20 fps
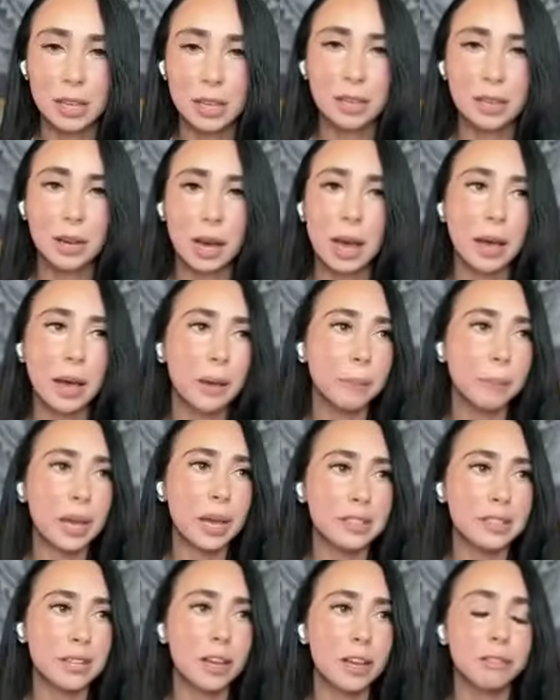Like
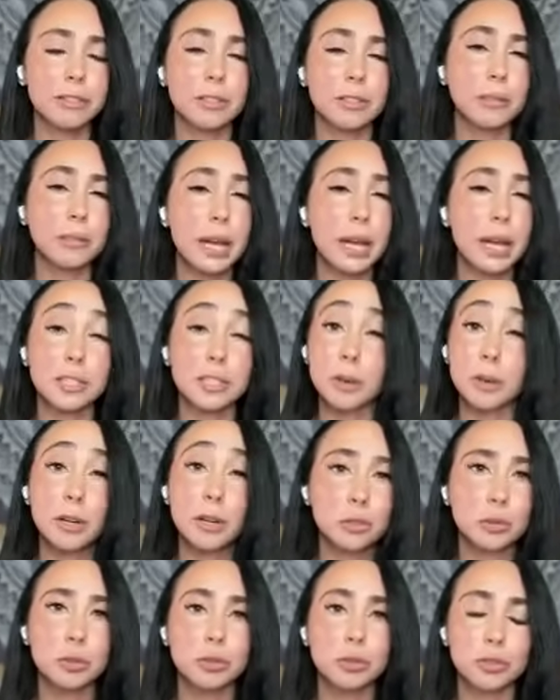myself and my
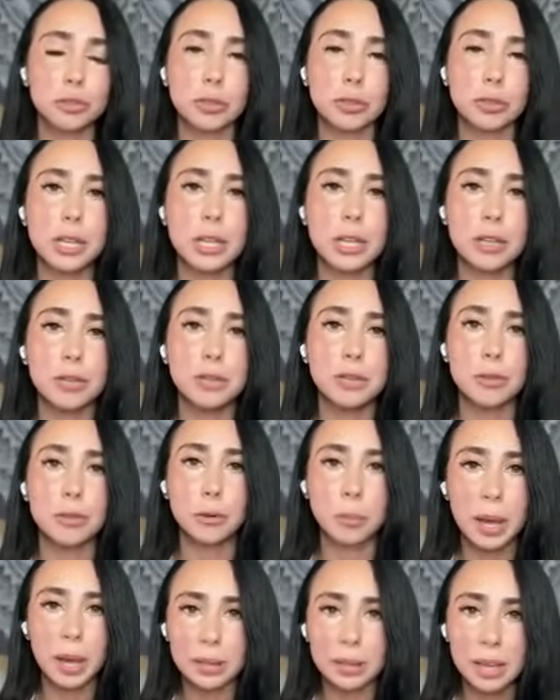spiritual journey
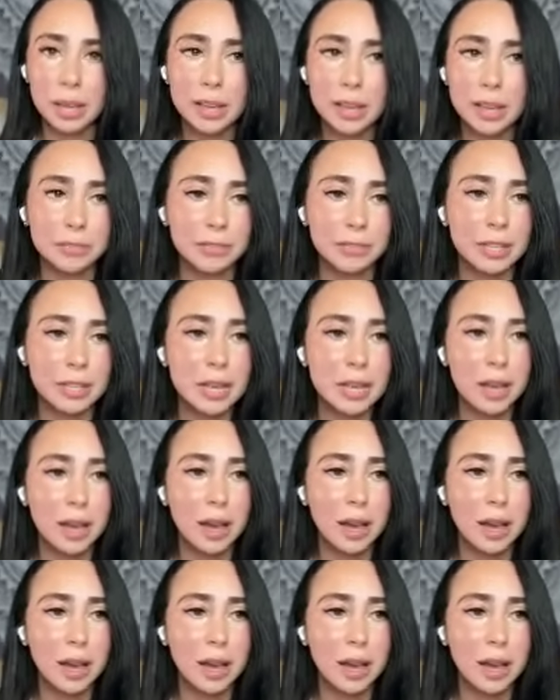through my life,